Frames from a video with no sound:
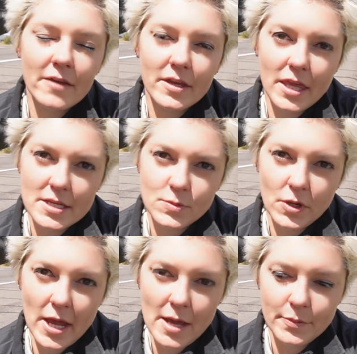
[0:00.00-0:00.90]
never guess what
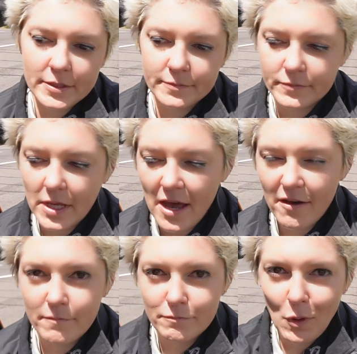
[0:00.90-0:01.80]
happened.
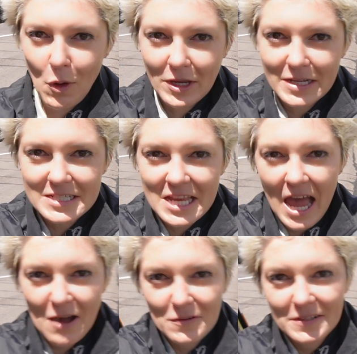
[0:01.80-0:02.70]
I'm broken
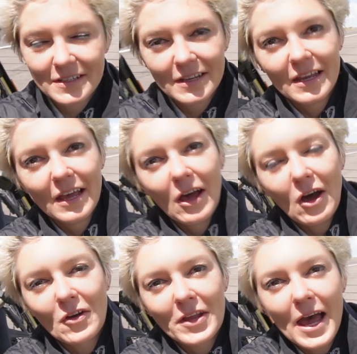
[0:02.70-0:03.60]
down
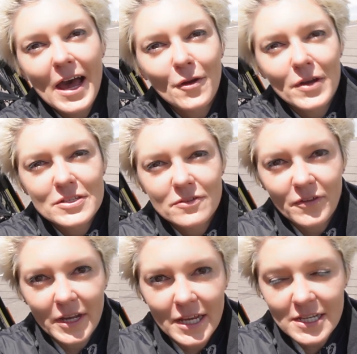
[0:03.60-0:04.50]
on a highway to
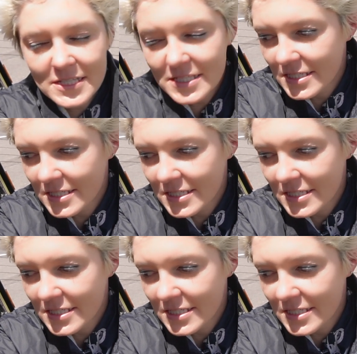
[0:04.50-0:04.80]
Phoenix.